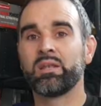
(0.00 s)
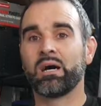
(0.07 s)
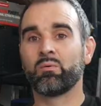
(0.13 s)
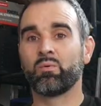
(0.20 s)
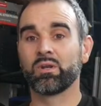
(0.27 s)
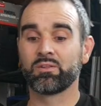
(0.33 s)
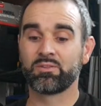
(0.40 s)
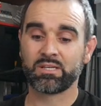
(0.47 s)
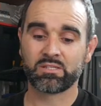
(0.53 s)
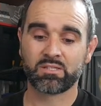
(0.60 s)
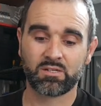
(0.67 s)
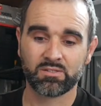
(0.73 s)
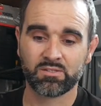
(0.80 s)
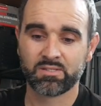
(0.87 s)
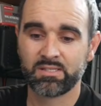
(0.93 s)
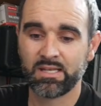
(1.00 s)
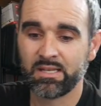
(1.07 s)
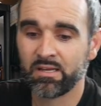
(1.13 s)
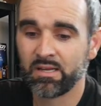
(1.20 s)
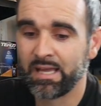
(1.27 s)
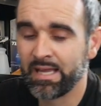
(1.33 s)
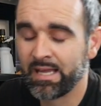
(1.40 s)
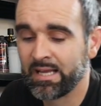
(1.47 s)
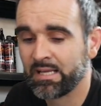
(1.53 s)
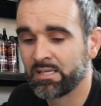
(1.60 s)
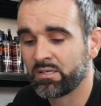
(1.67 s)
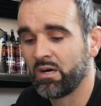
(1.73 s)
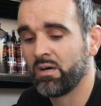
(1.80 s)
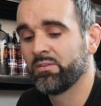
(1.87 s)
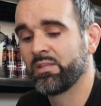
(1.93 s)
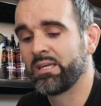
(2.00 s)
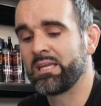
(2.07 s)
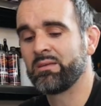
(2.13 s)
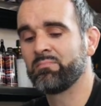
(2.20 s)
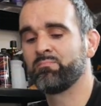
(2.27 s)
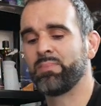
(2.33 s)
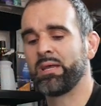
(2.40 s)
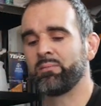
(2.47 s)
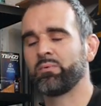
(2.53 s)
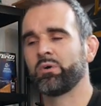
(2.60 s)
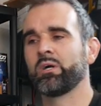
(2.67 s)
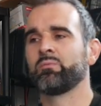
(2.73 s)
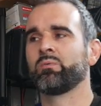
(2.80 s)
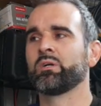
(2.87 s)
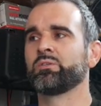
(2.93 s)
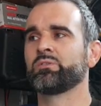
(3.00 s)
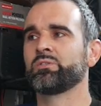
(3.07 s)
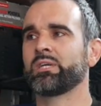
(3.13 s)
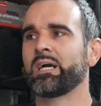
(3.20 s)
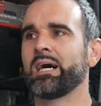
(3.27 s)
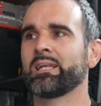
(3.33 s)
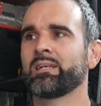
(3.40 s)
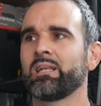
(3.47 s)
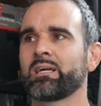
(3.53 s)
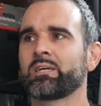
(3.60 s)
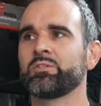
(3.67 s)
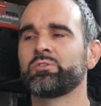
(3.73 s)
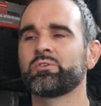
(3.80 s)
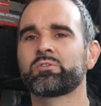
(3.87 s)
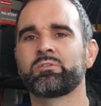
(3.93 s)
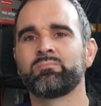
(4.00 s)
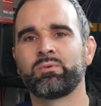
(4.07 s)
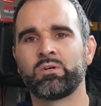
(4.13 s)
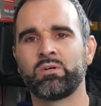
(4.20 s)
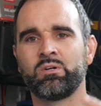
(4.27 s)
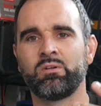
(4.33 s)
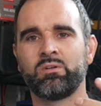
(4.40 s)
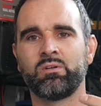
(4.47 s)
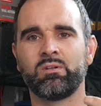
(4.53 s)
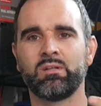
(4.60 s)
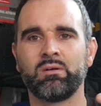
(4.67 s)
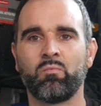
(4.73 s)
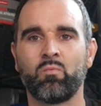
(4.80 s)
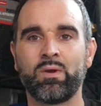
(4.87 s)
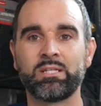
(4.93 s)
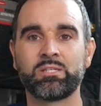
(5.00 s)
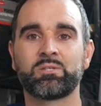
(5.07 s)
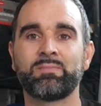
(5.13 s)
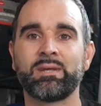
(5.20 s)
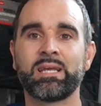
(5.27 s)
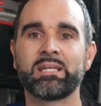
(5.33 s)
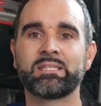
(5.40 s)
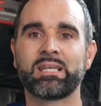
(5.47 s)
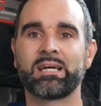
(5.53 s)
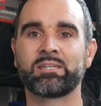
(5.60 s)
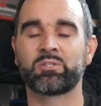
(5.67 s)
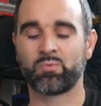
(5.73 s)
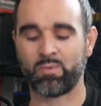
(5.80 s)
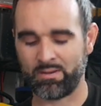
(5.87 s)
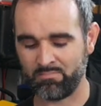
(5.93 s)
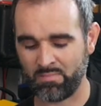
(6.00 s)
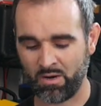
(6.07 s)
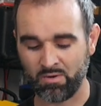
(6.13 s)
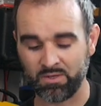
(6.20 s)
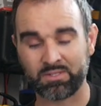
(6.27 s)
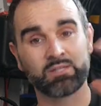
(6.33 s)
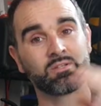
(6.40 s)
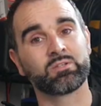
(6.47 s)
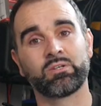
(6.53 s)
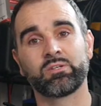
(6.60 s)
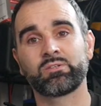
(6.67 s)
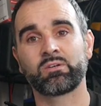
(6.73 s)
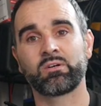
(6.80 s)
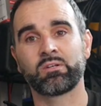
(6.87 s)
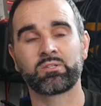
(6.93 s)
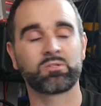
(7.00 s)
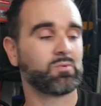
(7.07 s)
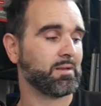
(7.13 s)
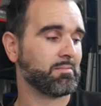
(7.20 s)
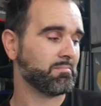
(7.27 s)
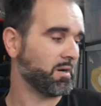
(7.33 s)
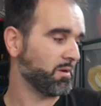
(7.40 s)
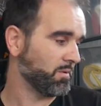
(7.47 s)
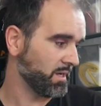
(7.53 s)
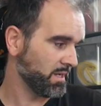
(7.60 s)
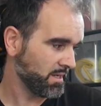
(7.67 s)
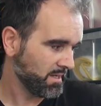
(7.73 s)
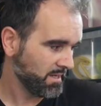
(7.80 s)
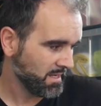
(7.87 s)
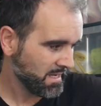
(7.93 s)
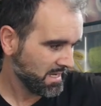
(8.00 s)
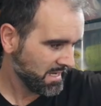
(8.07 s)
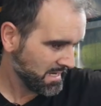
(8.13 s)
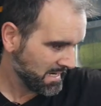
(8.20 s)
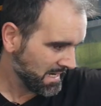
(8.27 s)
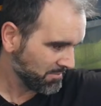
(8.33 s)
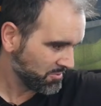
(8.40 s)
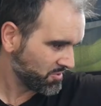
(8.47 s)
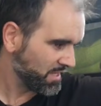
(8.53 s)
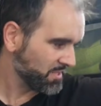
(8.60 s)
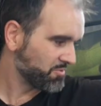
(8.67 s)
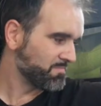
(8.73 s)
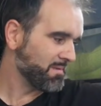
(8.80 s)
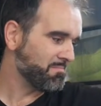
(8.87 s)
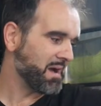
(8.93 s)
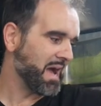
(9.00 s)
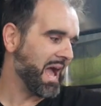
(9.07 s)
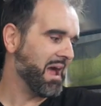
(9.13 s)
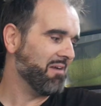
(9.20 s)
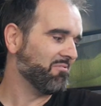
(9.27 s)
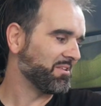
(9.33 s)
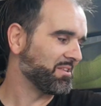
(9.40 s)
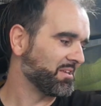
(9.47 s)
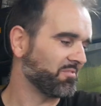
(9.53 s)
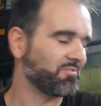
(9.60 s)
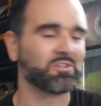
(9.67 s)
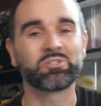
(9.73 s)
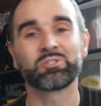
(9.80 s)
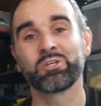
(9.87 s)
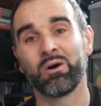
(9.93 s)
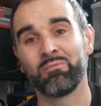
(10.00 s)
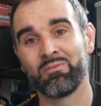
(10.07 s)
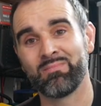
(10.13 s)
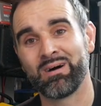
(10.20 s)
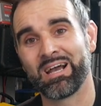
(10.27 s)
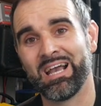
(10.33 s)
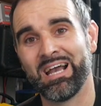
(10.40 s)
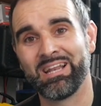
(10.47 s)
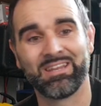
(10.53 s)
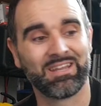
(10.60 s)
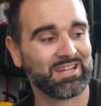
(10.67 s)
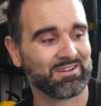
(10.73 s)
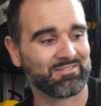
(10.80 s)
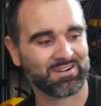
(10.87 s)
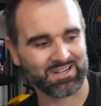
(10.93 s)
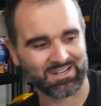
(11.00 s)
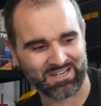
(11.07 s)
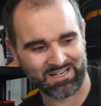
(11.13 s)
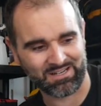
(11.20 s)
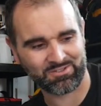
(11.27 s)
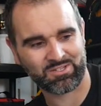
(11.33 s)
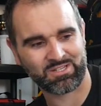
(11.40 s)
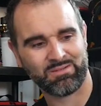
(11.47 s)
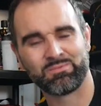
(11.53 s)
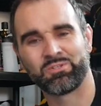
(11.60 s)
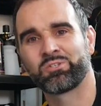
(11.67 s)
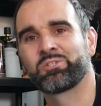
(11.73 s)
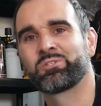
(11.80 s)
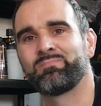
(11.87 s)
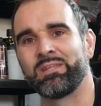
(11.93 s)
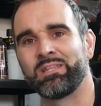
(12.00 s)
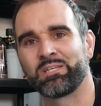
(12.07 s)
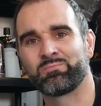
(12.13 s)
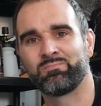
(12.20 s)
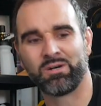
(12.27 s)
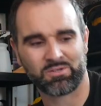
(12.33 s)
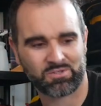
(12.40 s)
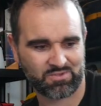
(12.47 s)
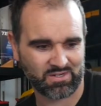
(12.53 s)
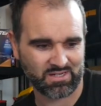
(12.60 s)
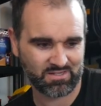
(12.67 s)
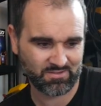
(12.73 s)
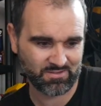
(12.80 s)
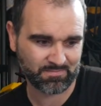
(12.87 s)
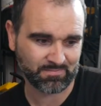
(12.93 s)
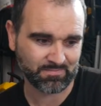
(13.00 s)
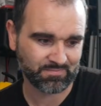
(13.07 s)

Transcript: Now, one of the things to consider is on the big boy ones, you had like adjustable wind speeds. They had twin motors. This has also got a twin motor. I was trying to remember everything off the top of my head here right now. So let me just spin this box around.